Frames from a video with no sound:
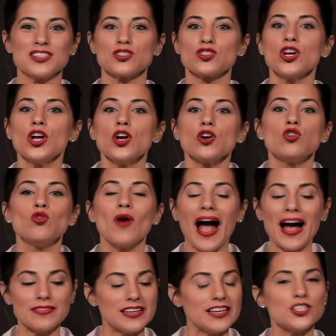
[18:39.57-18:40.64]
There's
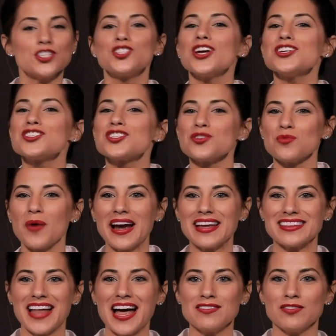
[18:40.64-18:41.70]
gravity at just the
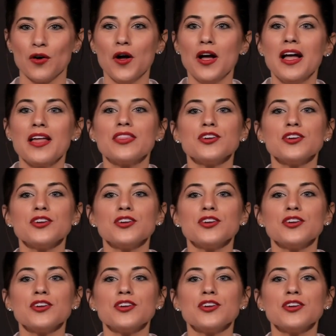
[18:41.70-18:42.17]
right level.